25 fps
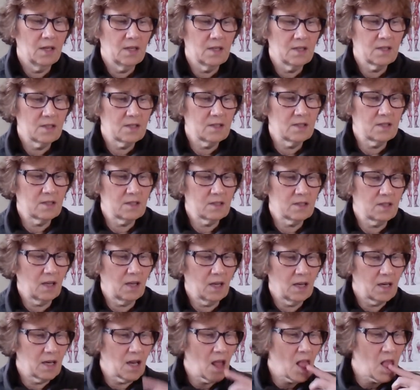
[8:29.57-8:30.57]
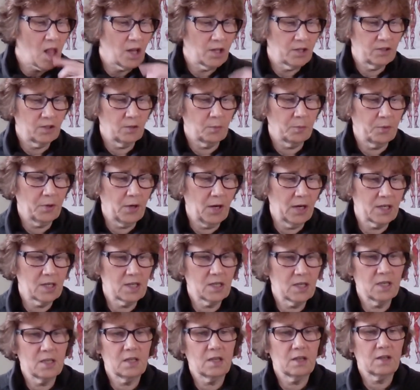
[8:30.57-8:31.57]
cystitis,
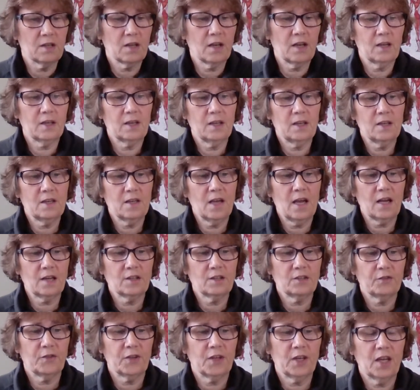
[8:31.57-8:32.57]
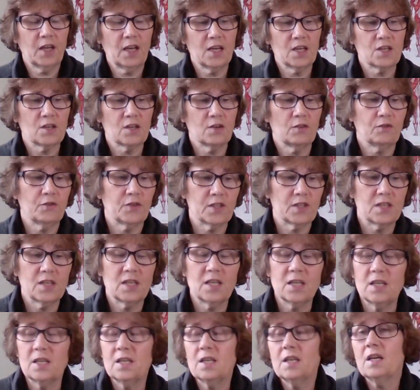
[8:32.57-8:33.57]
depression, detoxification,
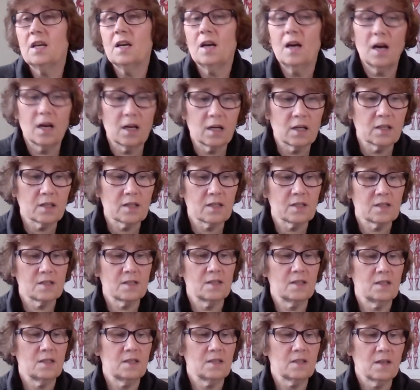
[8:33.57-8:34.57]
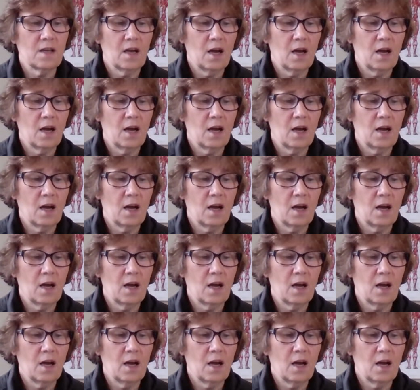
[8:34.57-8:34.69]
fatigue, heart disease,